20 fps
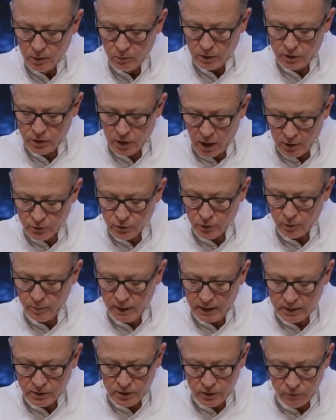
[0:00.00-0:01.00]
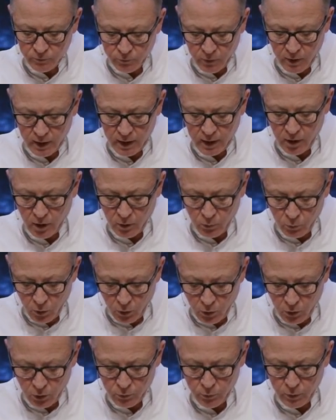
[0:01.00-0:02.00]
which also means confronting our
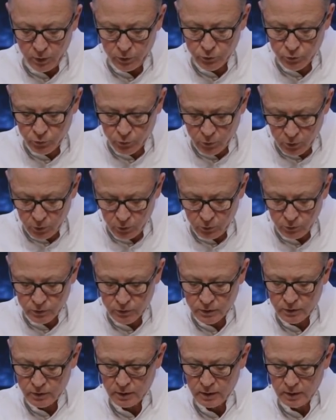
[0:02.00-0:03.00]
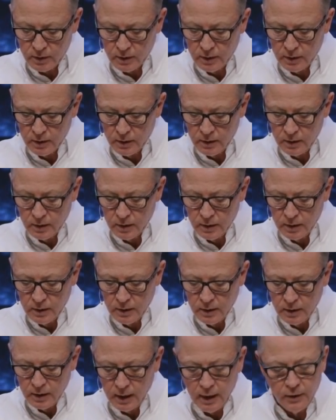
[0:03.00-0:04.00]
world with truths
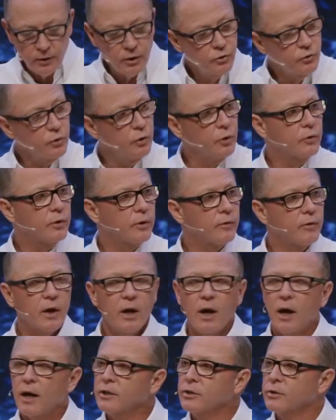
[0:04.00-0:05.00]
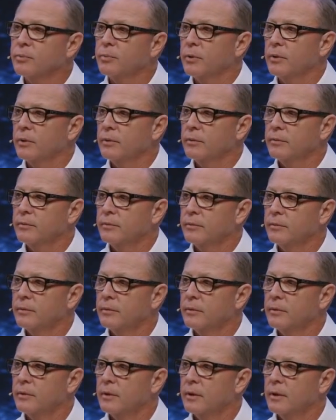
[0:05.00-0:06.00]
and the truth of the gospel.
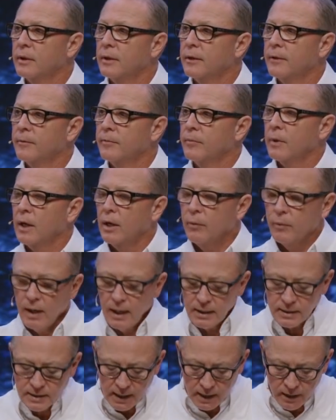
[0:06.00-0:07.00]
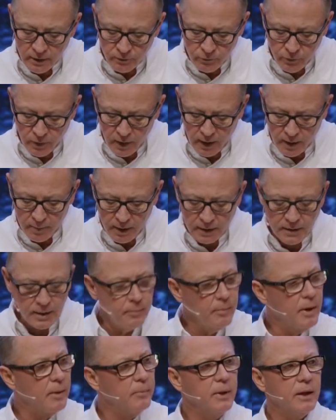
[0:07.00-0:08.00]
And when I say confront, I'm not
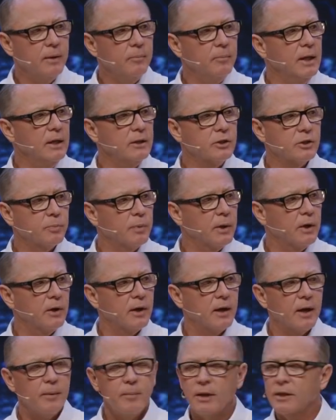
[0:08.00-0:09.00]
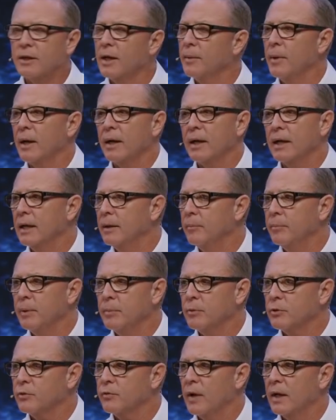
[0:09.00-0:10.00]
talking about being mean-spirited. I'm not talking about getting in
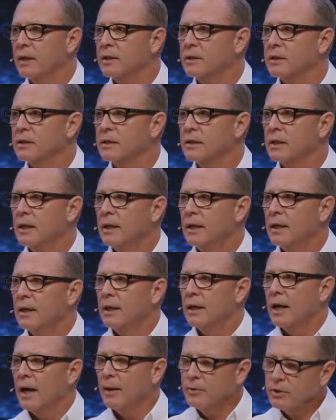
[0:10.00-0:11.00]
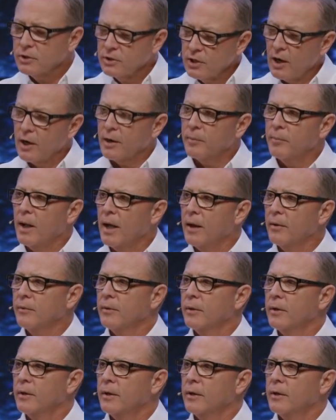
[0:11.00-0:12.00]
people's faces. I'm just talking
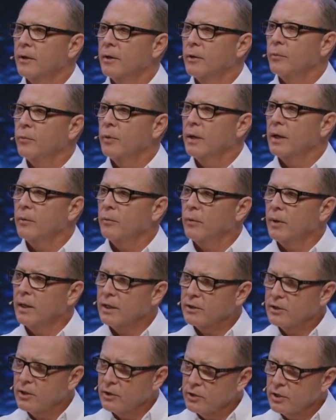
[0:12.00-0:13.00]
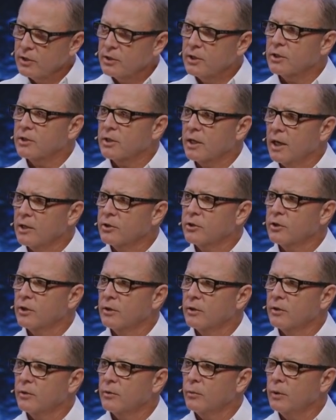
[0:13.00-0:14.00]
about when there's a
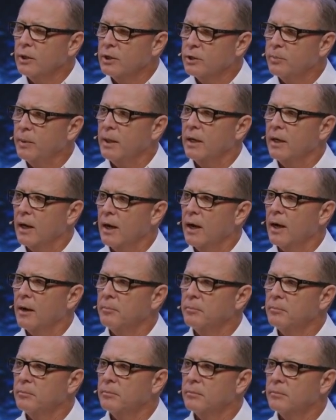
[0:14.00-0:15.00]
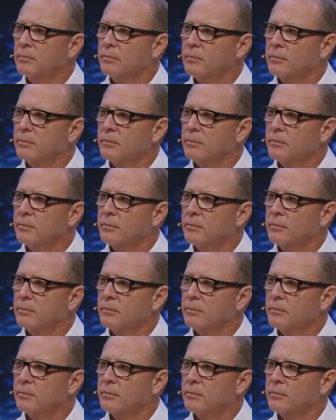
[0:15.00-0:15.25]
discussion, we speak up.